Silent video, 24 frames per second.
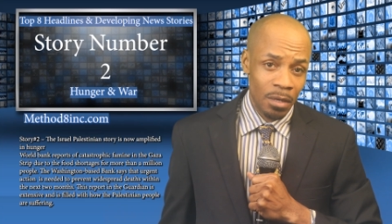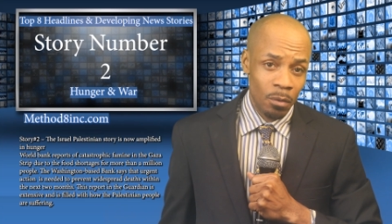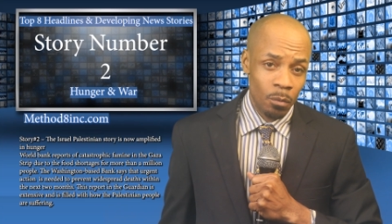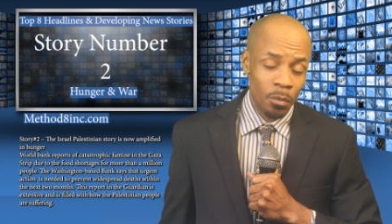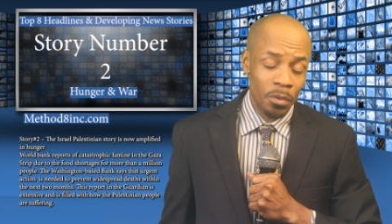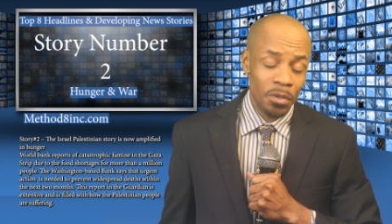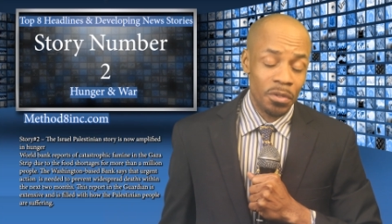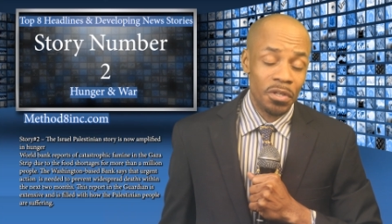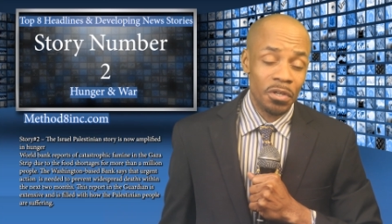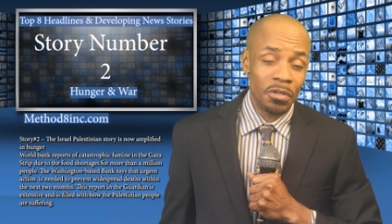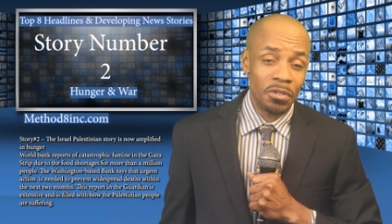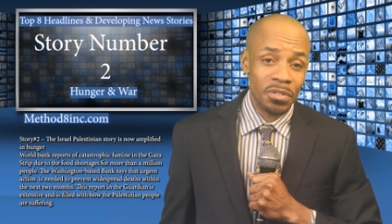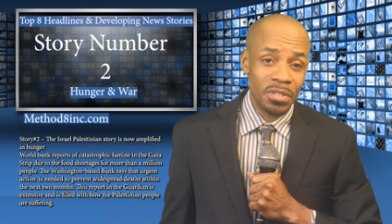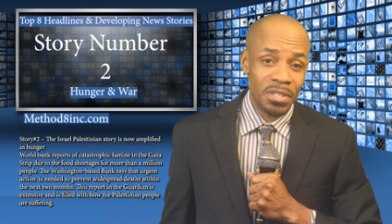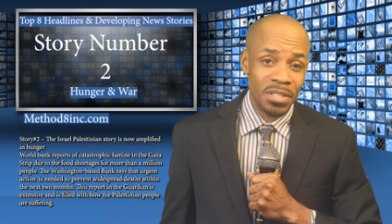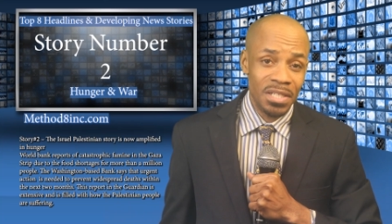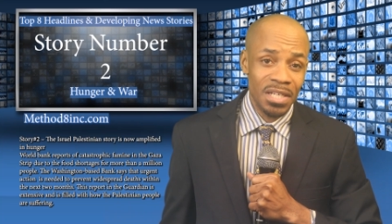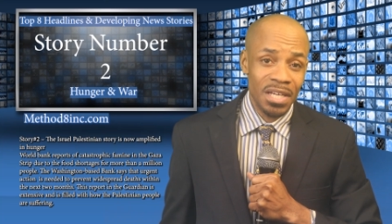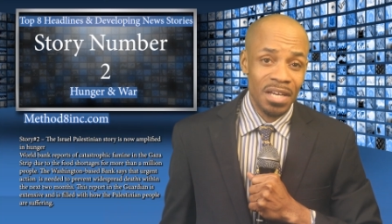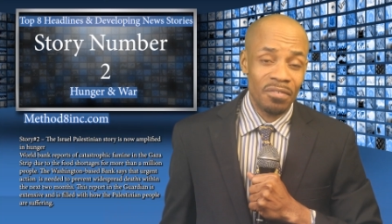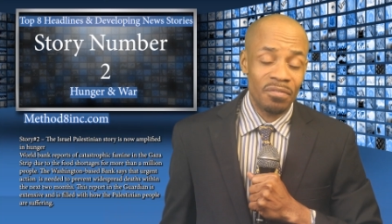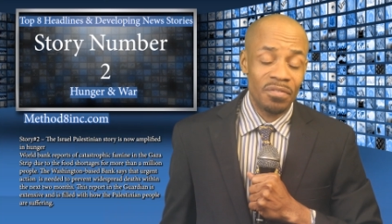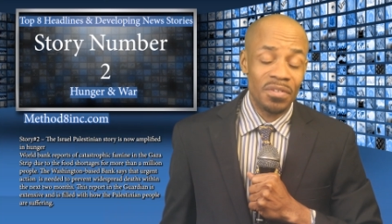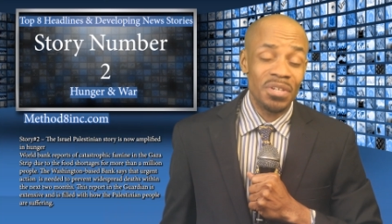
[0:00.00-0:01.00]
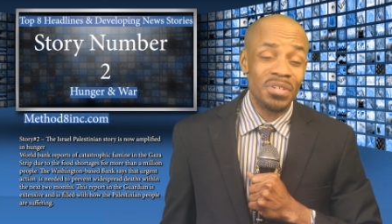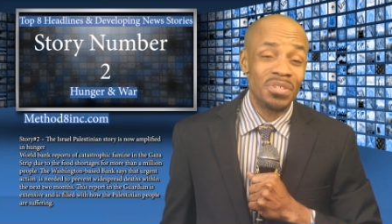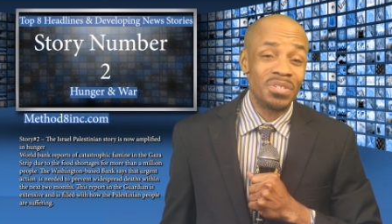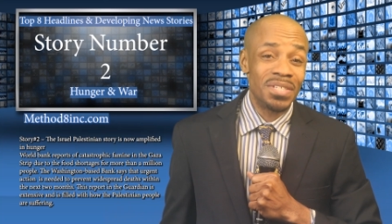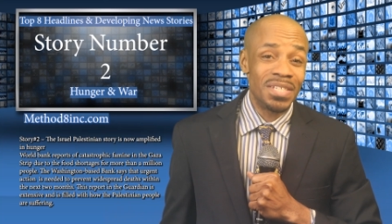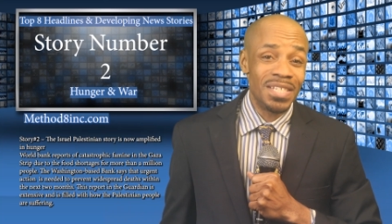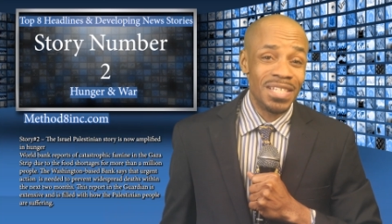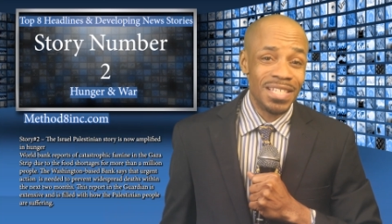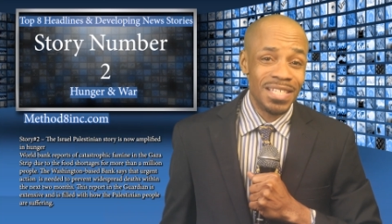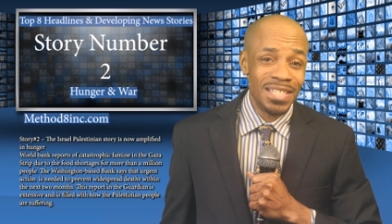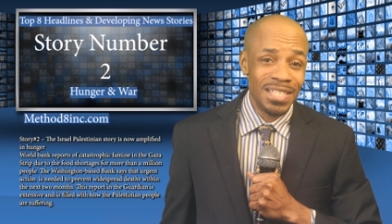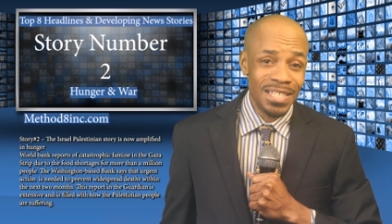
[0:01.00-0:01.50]
Where there is death, there is
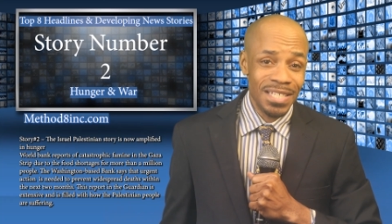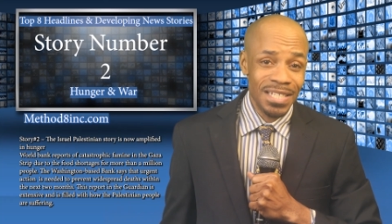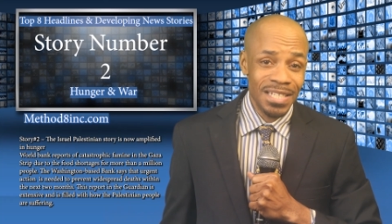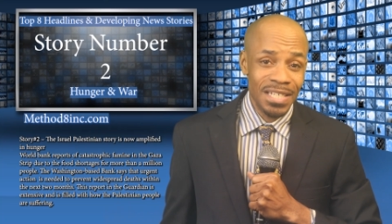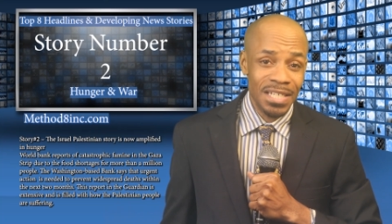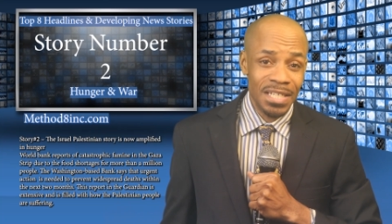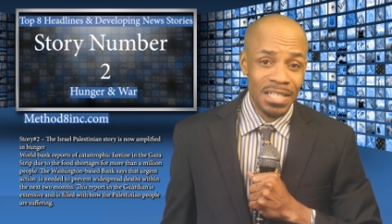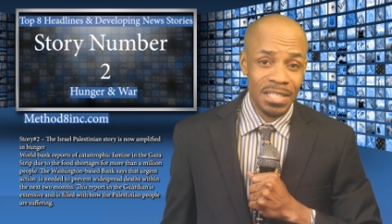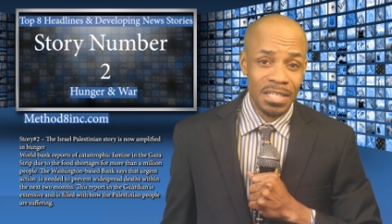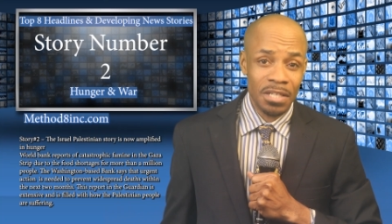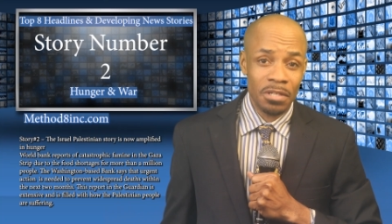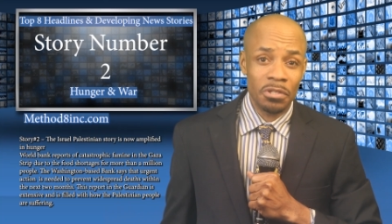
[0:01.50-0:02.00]
disease.